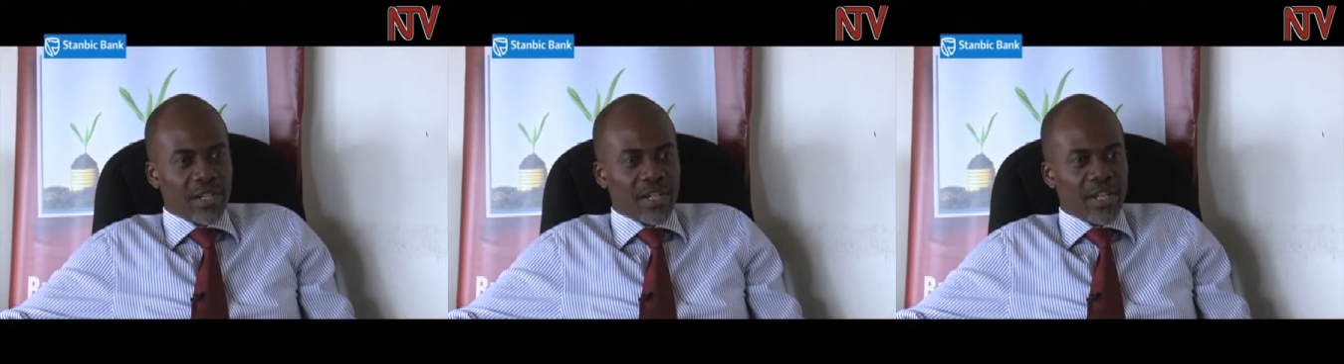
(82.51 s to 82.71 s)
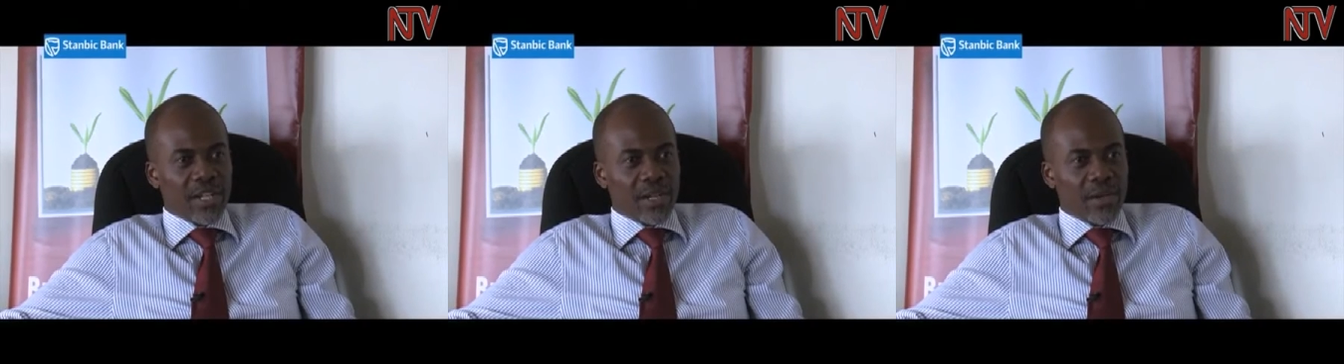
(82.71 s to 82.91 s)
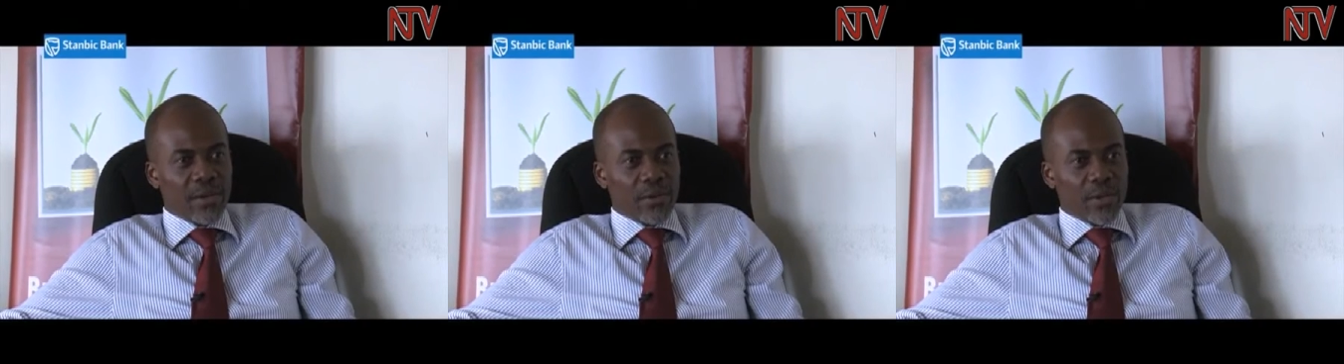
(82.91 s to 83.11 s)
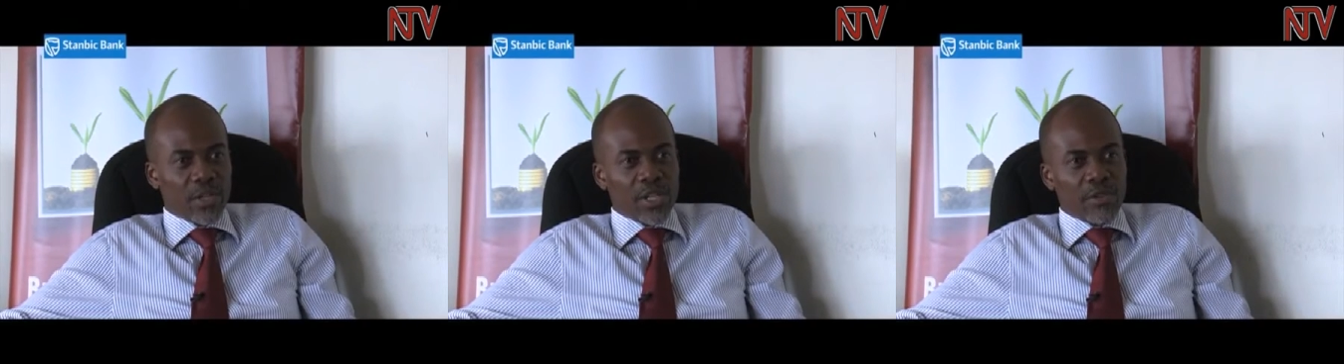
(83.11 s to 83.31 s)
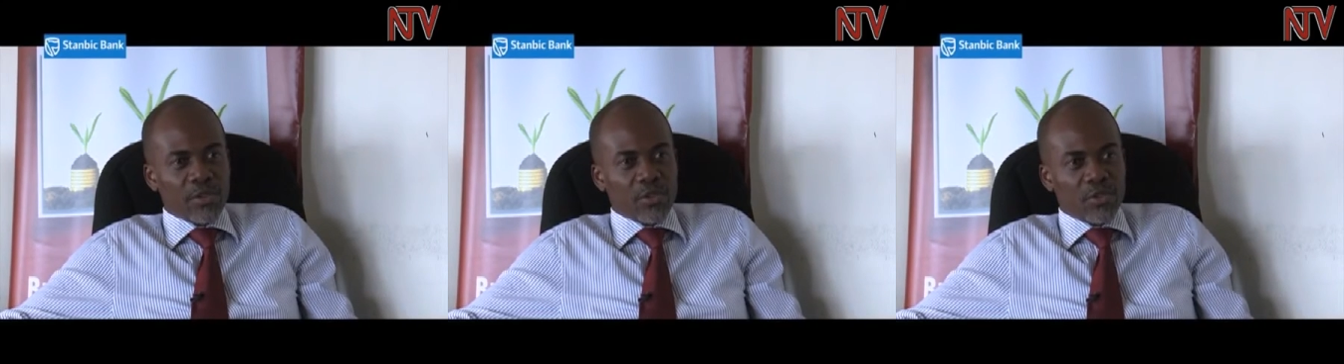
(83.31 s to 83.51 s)
uh, without
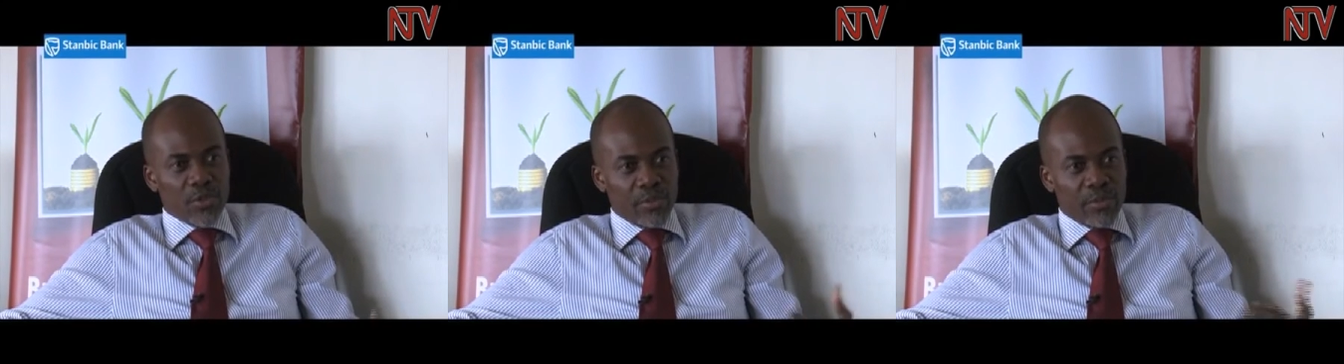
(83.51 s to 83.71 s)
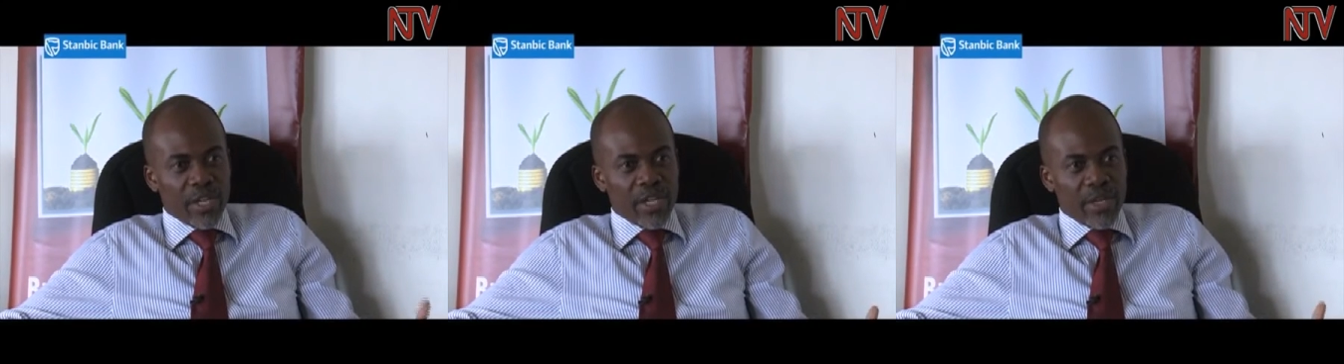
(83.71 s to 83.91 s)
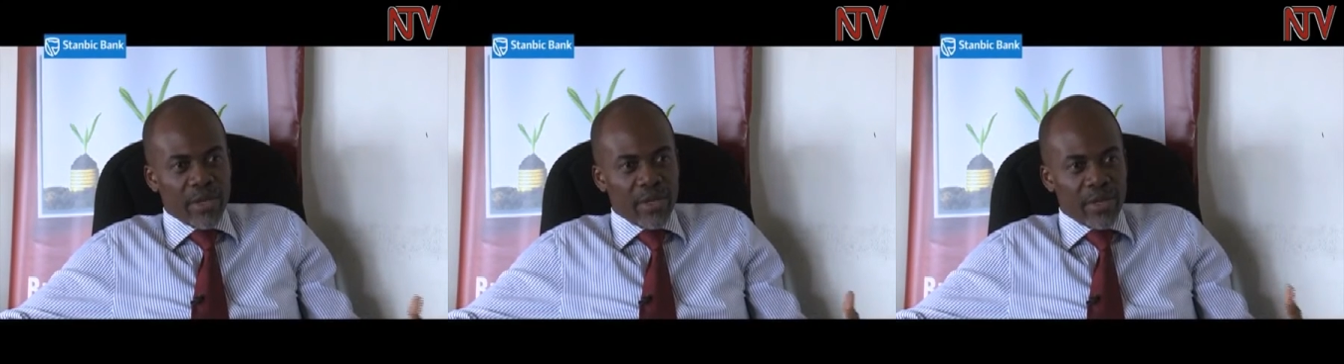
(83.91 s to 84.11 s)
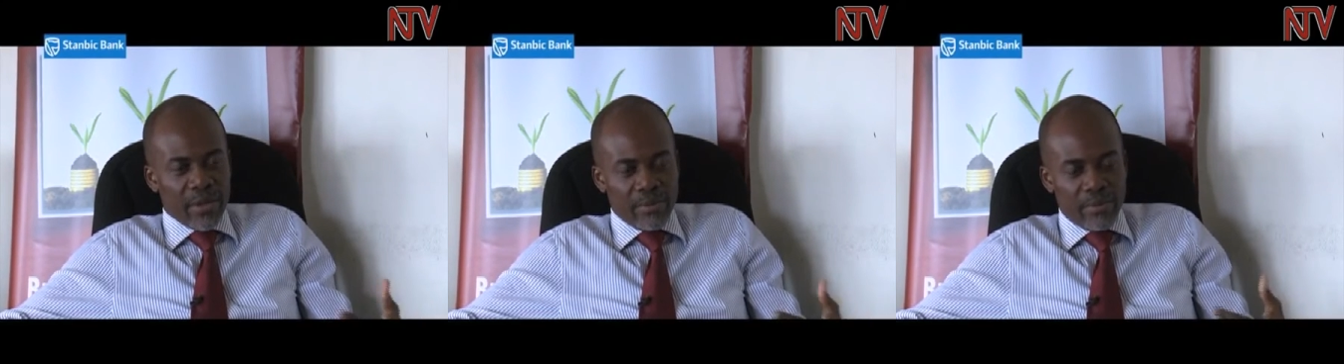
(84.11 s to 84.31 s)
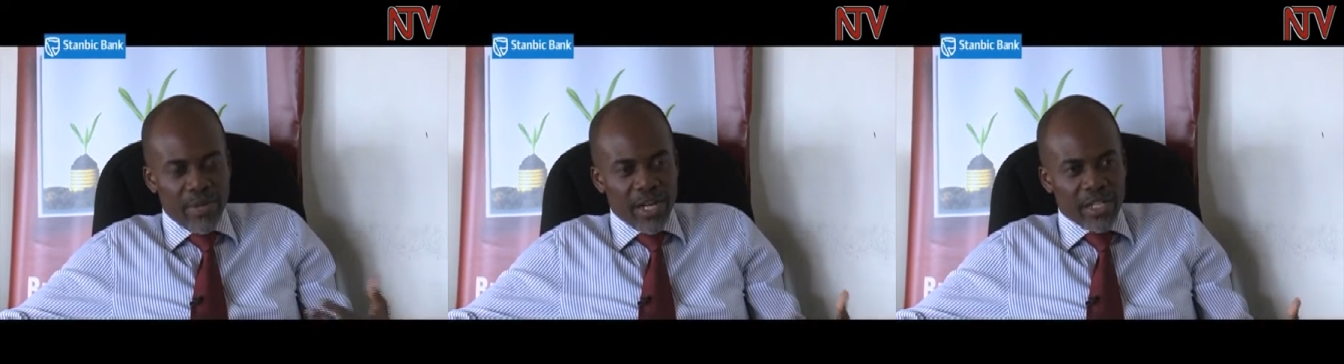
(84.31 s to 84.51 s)
having to repay
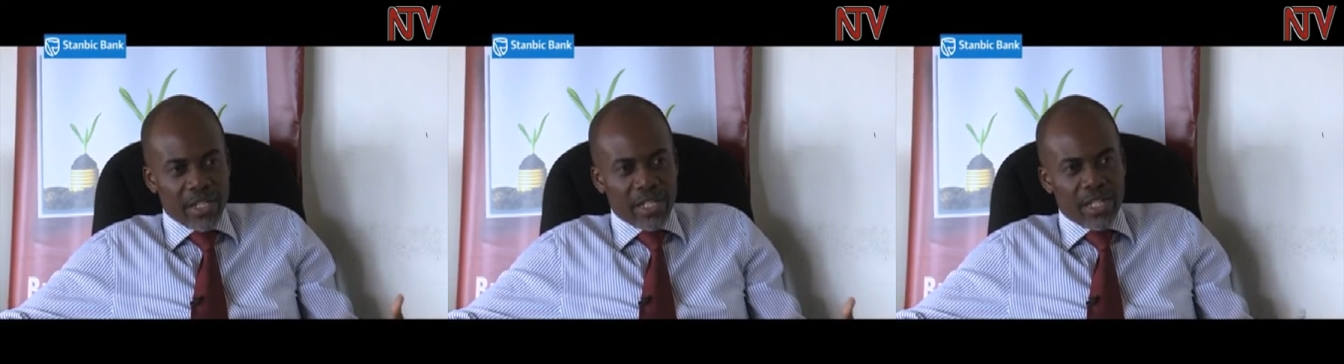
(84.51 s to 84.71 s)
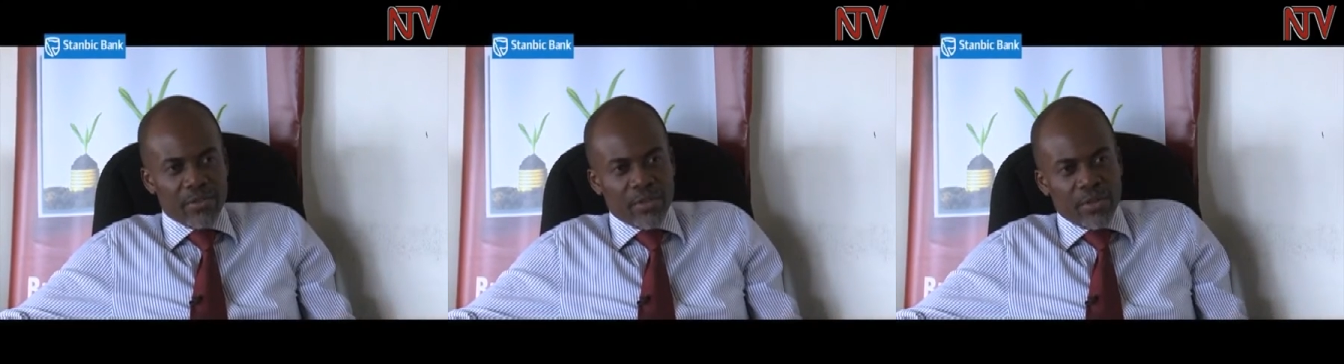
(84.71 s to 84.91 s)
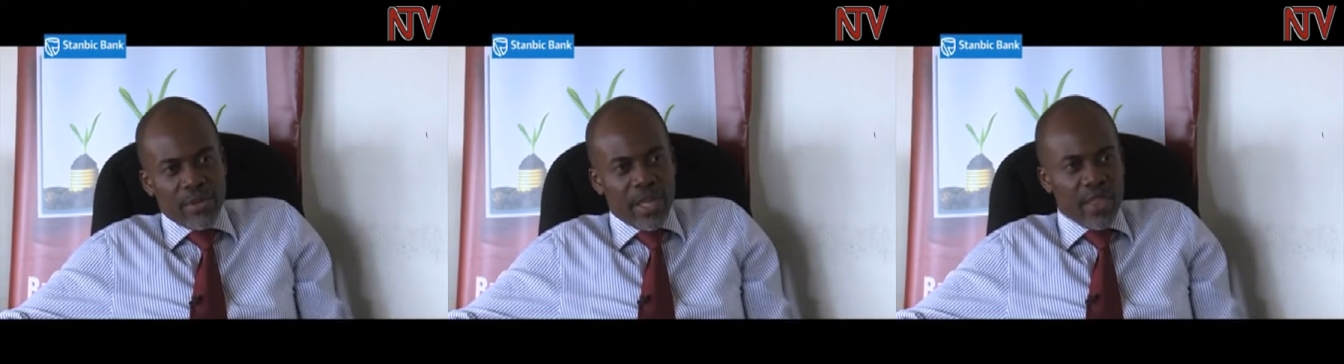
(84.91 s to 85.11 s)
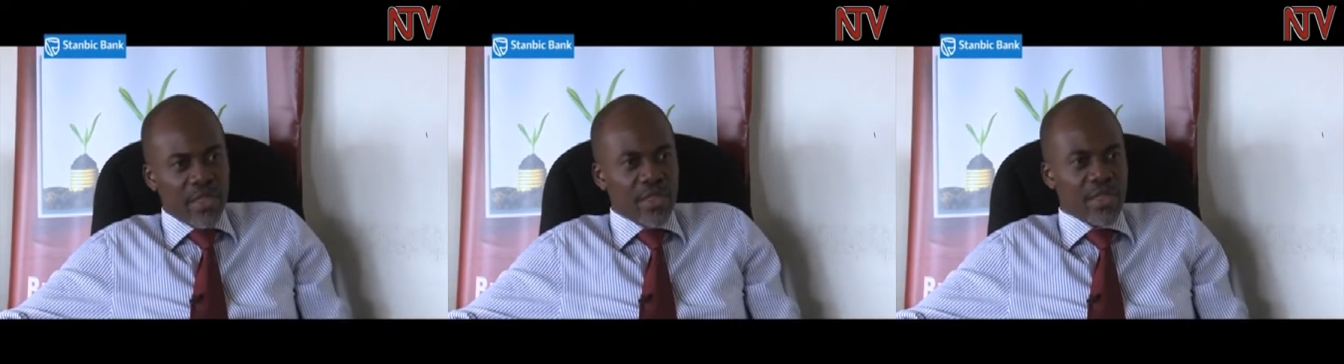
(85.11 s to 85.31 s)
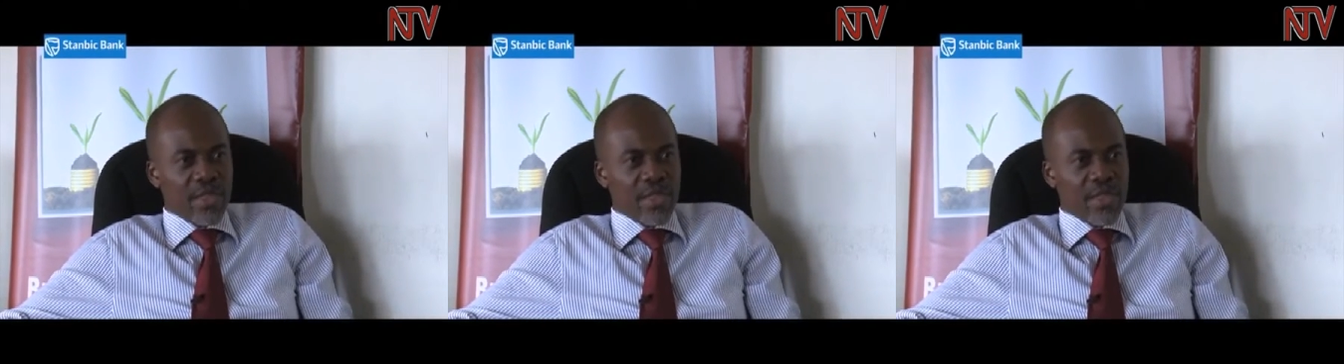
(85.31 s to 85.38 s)
bank debt every month.